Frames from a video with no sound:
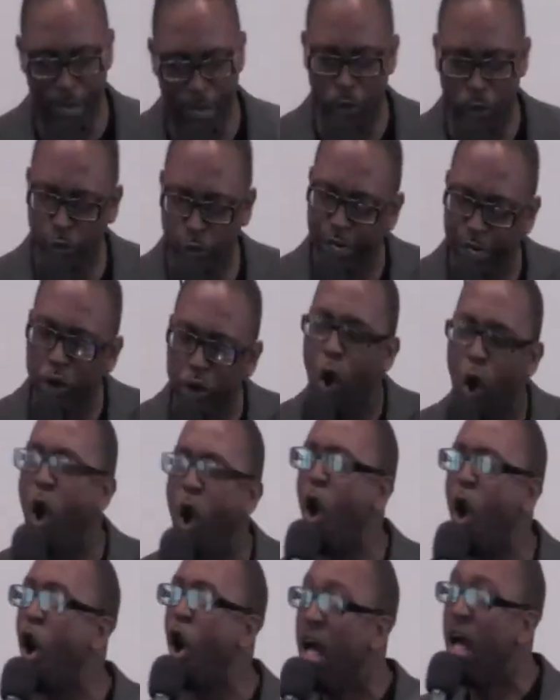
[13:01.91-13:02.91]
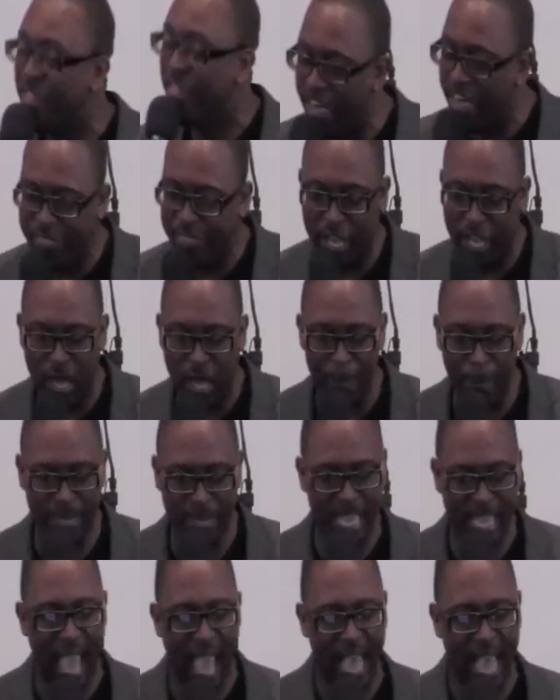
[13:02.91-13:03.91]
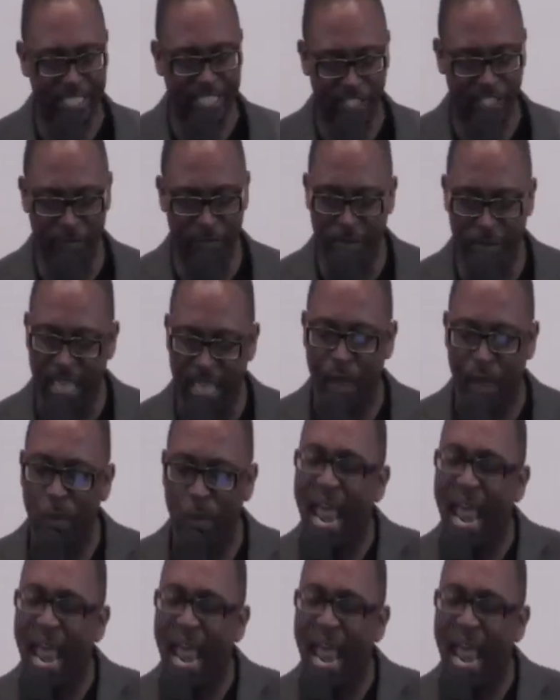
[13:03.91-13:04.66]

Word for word: who did all that the company asked of me. And when I